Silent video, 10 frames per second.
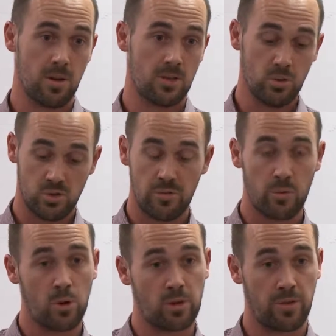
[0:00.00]
She was
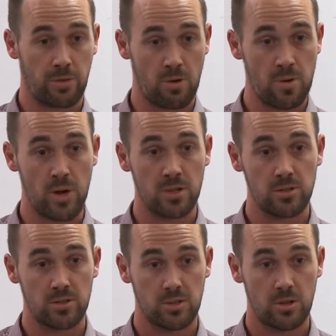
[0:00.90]
off work for 3
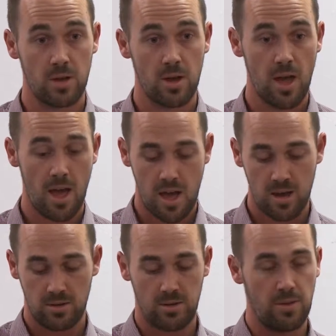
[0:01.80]
months,
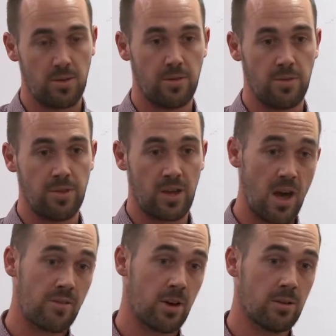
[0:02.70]
and the
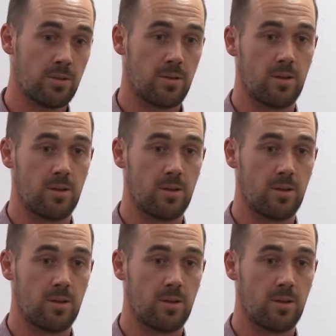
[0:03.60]
cover,